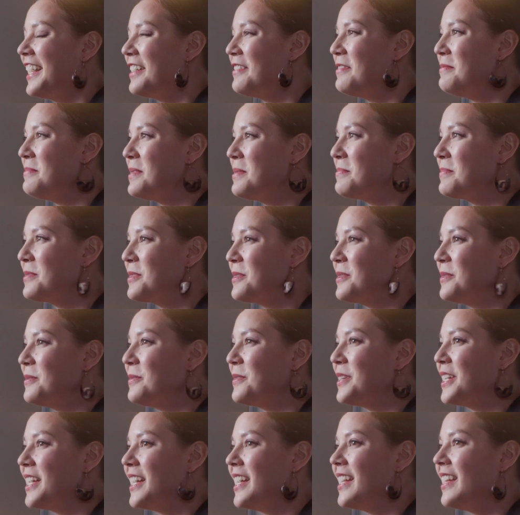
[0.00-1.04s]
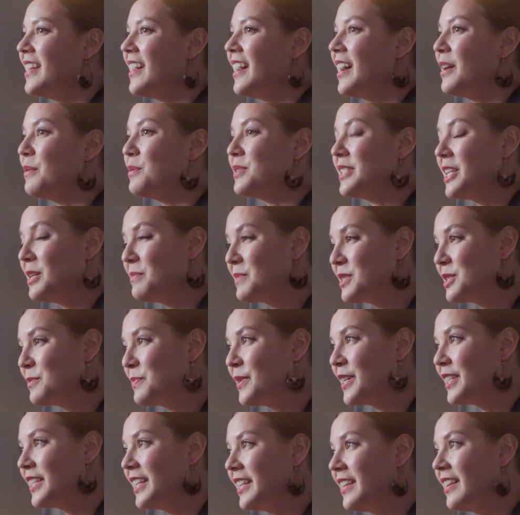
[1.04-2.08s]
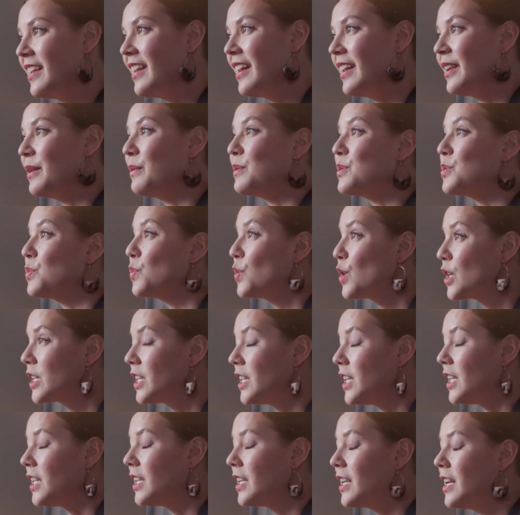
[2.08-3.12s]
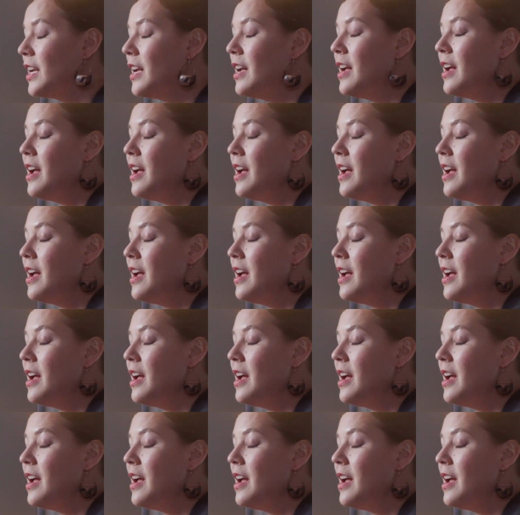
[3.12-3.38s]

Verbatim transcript: I remember when I was eight months pregnant and I was working,